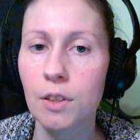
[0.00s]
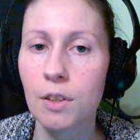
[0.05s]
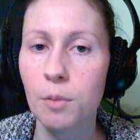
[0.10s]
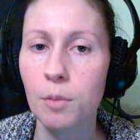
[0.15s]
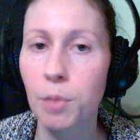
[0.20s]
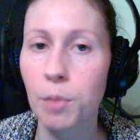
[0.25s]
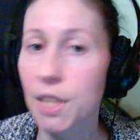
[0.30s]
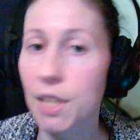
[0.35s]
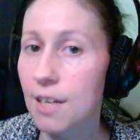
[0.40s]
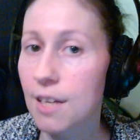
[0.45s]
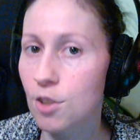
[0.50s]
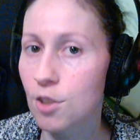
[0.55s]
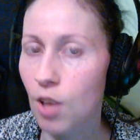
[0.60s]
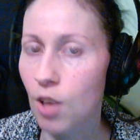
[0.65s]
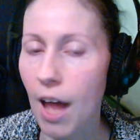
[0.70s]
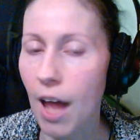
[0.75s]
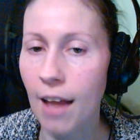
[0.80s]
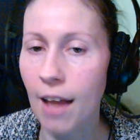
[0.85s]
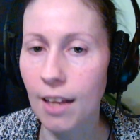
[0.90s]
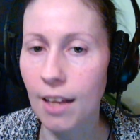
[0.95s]
potential
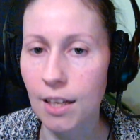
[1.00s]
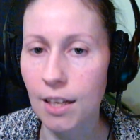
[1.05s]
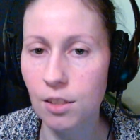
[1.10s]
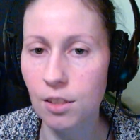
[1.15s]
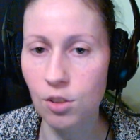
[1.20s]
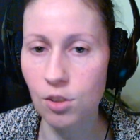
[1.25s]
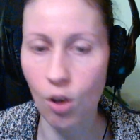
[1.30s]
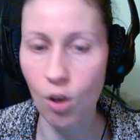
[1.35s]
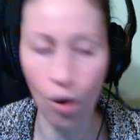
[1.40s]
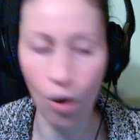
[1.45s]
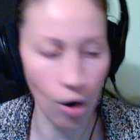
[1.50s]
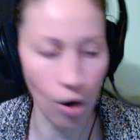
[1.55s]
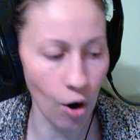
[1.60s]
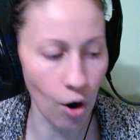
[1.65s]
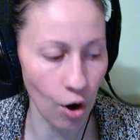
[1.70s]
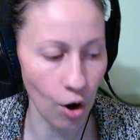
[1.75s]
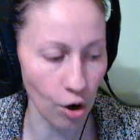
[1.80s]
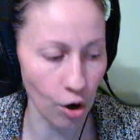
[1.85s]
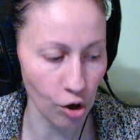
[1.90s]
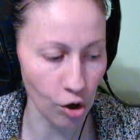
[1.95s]
allies
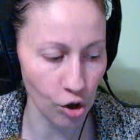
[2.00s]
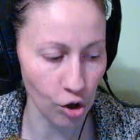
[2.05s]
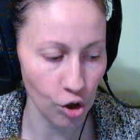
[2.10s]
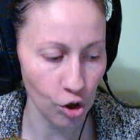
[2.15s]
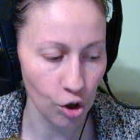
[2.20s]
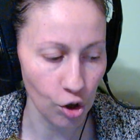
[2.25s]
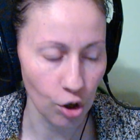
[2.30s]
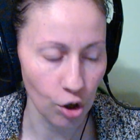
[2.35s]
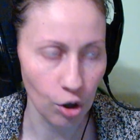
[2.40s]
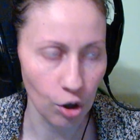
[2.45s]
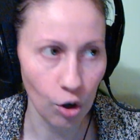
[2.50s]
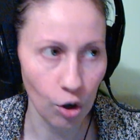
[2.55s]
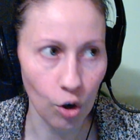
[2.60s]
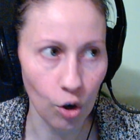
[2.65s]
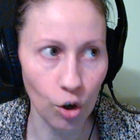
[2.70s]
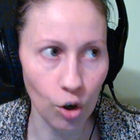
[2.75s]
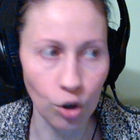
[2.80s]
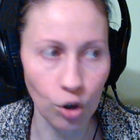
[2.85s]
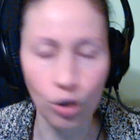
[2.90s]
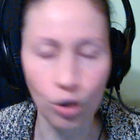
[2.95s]
are,
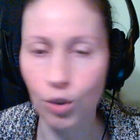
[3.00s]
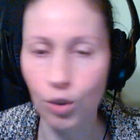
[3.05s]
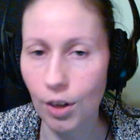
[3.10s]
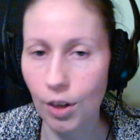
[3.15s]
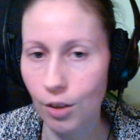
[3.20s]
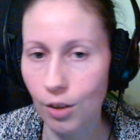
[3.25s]
or,